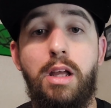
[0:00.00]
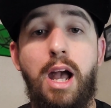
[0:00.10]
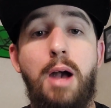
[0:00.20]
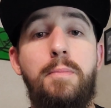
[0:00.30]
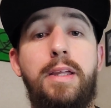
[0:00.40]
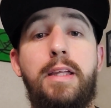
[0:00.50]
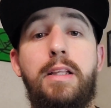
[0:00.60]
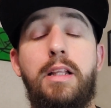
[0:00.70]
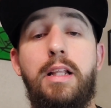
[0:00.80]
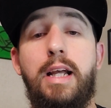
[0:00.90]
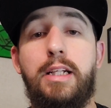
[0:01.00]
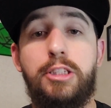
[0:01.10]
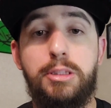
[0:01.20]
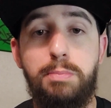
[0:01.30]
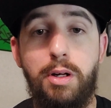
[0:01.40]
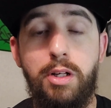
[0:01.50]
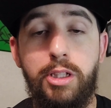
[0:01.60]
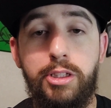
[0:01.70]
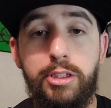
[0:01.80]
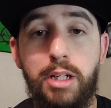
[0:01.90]
I mean, like a
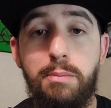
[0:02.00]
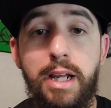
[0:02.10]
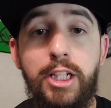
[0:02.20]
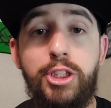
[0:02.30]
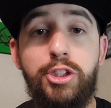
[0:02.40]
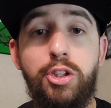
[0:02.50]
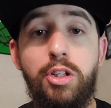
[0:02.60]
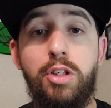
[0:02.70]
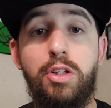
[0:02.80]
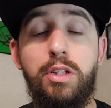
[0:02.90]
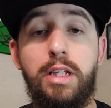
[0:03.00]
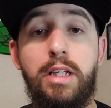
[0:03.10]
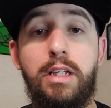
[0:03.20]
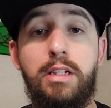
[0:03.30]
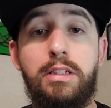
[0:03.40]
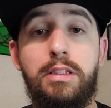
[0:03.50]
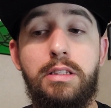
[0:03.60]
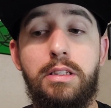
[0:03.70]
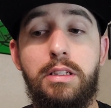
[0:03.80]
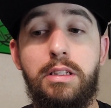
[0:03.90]
sponge. And make sure that
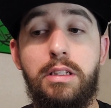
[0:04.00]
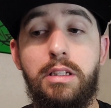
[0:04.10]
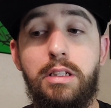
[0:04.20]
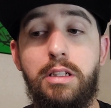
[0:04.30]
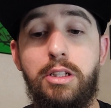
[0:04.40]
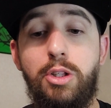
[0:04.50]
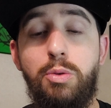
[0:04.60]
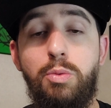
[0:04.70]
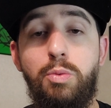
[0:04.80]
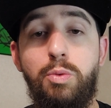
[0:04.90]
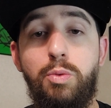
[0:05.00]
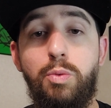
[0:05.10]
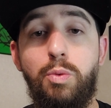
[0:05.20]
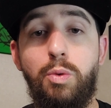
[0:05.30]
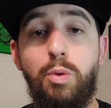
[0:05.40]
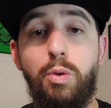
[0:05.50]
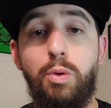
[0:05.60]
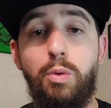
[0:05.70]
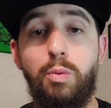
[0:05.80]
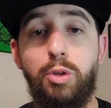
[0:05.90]
you
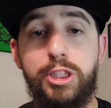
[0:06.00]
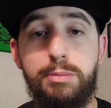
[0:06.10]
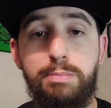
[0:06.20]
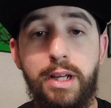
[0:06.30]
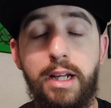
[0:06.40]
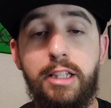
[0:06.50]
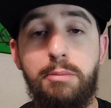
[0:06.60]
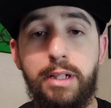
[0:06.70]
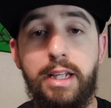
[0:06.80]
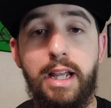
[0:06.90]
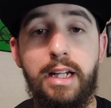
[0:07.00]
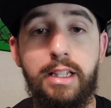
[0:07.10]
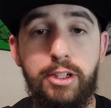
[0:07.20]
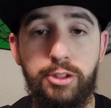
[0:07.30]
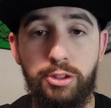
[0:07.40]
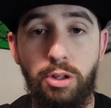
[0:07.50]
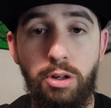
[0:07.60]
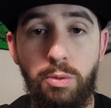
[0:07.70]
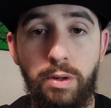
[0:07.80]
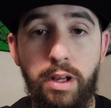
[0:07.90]
respect the mechanic that you're
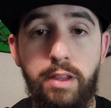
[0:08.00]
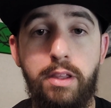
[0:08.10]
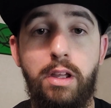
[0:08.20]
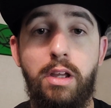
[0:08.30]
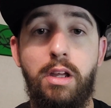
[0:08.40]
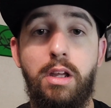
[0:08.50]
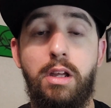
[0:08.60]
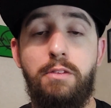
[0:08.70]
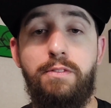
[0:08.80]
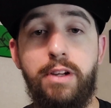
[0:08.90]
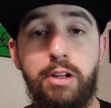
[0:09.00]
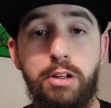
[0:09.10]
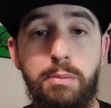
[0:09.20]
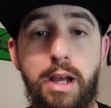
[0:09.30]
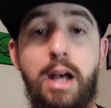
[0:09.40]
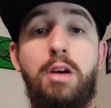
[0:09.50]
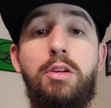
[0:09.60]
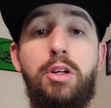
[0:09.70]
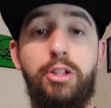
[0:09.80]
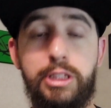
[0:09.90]
going with. Figure him
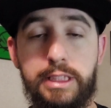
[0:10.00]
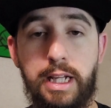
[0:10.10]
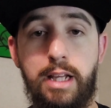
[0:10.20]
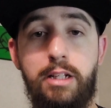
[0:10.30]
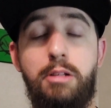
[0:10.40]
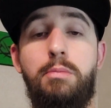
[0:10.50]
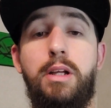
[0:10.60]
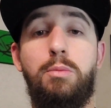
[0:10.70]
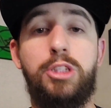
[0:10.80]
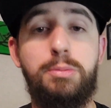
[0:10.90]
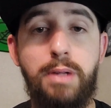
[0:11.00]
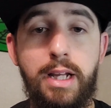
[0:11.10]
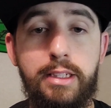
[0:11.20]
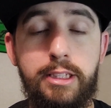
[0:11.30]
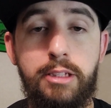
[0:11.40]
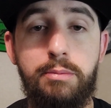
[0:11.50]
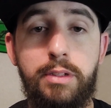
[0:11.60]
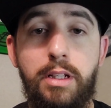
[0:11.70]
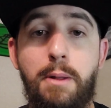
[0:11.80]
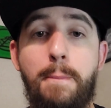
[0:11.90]
out, understand him, and respect him.
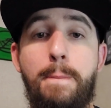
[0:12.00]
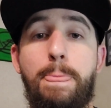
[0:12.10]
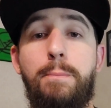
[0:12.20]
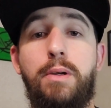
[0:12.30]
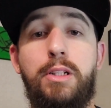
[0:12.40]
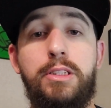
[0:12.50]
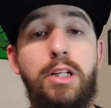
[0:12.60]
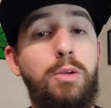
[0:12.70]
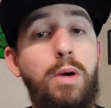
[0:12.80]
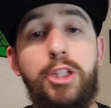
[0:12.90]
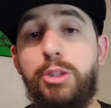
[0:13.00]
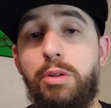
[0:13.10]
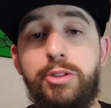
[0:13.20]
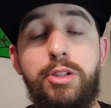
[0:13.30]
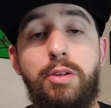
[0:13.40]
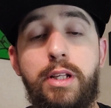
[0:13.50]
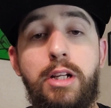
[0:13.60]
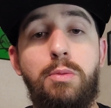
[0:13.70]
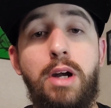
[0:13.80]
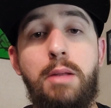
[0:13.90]
Because otherwise you won't soak it
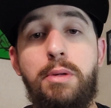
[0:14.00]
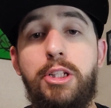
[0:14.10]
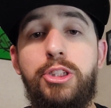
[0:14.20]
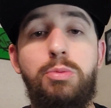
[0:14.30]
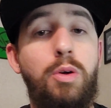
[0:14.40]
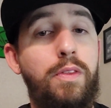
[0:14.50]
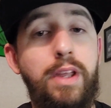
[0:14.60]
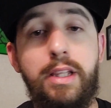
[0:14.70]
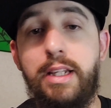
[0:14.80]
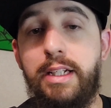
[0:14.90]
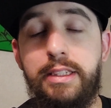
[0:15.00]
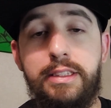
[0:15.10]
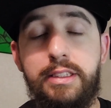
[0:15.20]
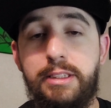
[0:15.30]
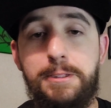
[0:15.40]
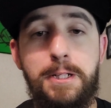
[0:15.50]
in, right? Because you won't think that he's,